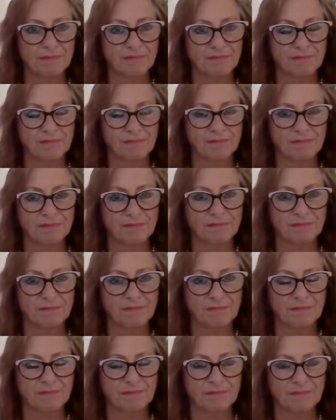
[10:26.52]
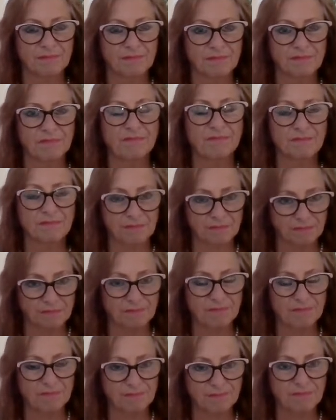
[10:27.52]

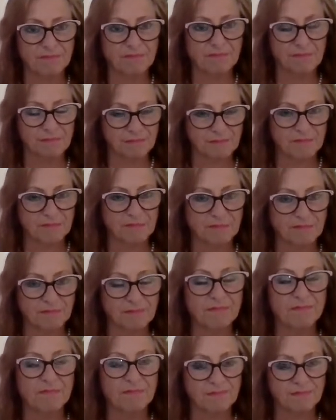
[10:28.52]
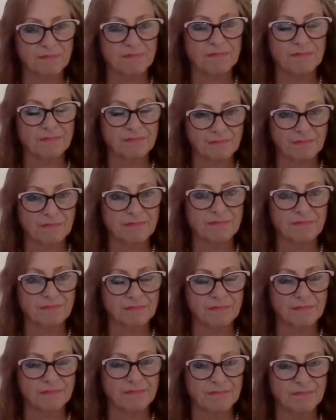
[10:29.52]

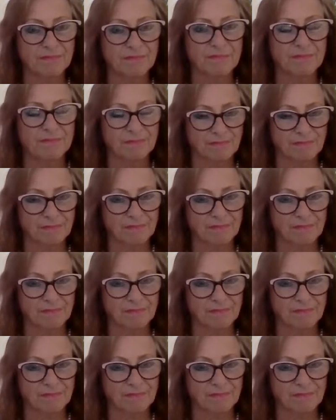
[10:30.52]
[no speech]